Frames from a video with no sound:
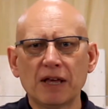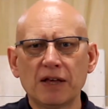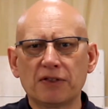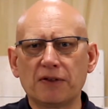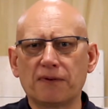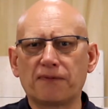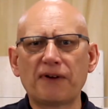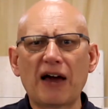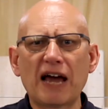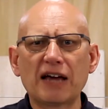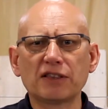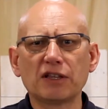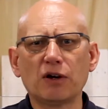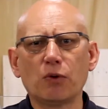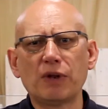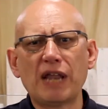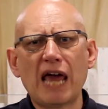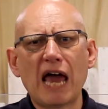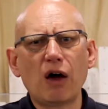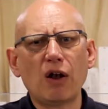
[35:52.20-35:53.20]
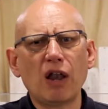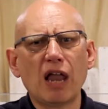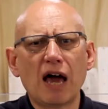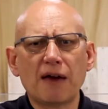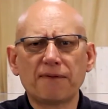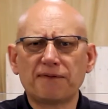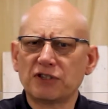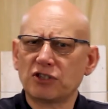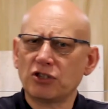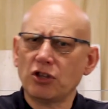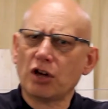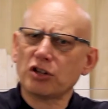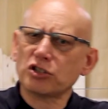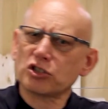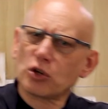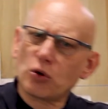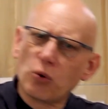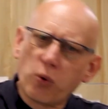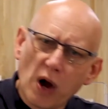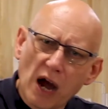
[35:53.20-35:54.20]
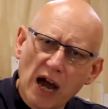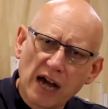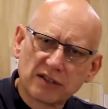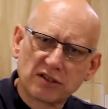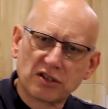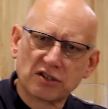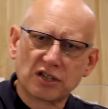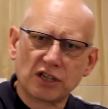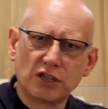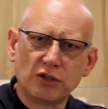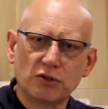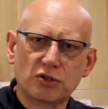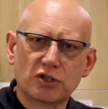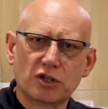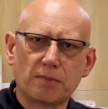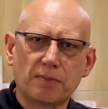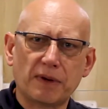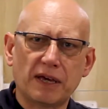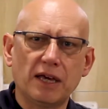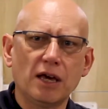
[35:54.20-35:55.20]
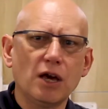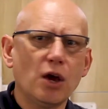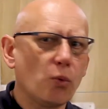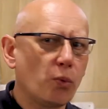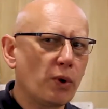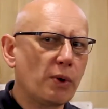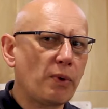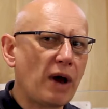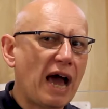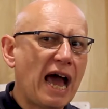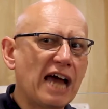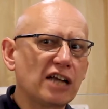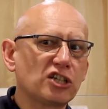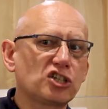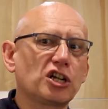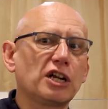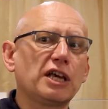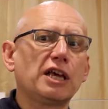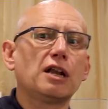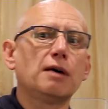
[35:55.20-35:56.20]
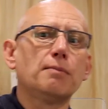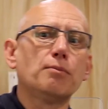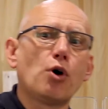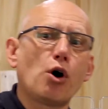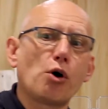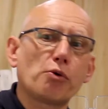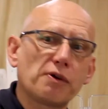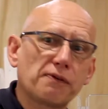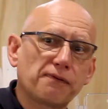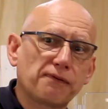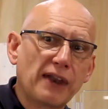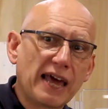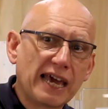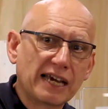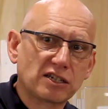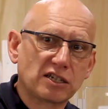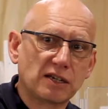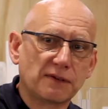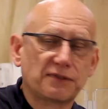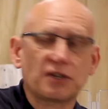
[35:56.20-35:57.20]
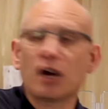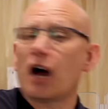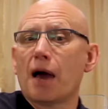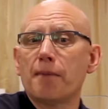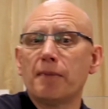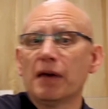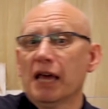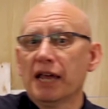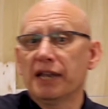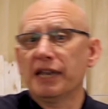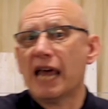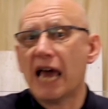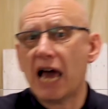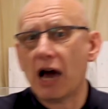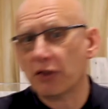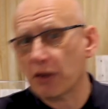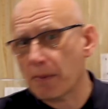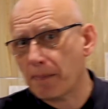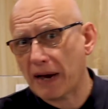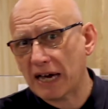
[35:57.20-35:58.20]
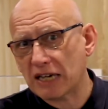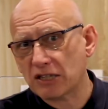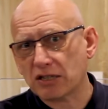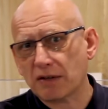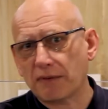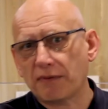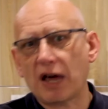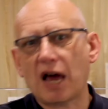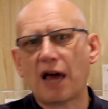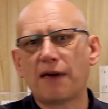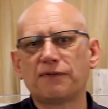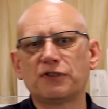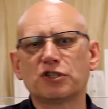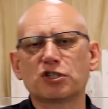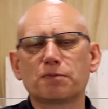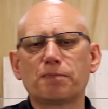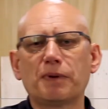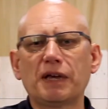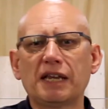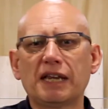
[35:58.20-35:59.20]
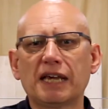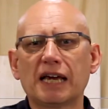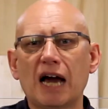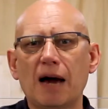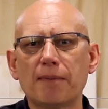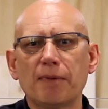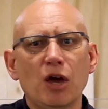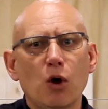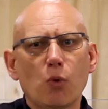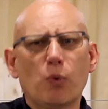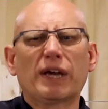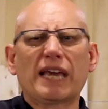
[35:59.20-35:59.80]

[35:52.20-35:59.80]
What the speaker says: The fact that now life is not as quiet as it used to be. We were actually in a more reflective time. Now the pace of life is speeding up.